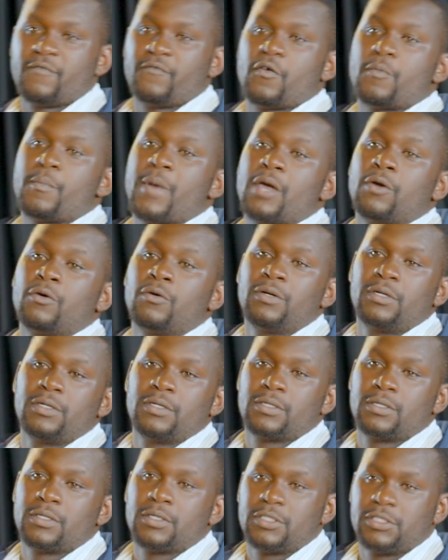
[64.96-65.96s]
for my own
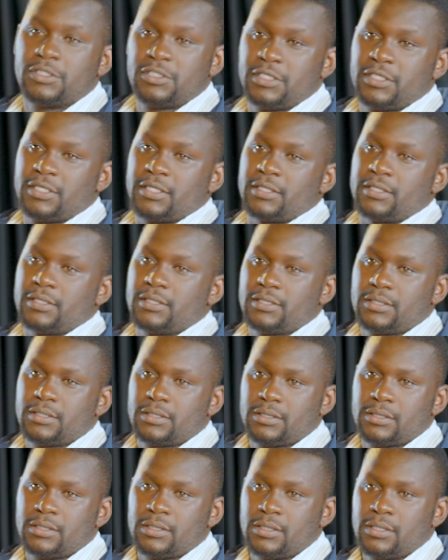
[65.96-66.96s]
chicken.
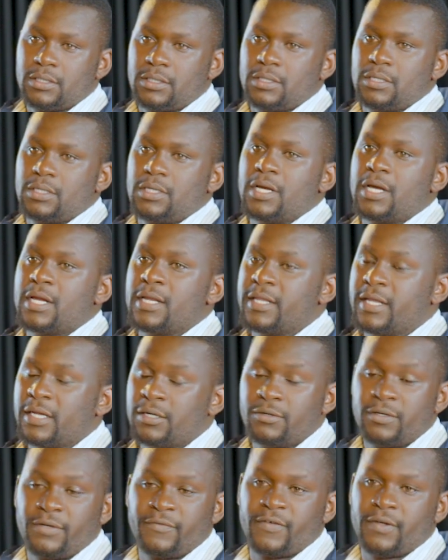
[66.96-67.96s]
And they're
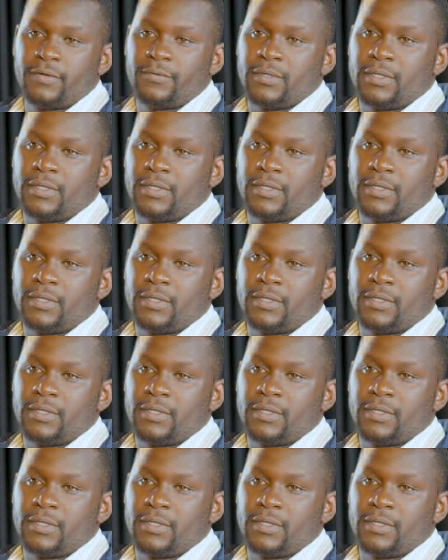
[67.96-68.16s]
doing very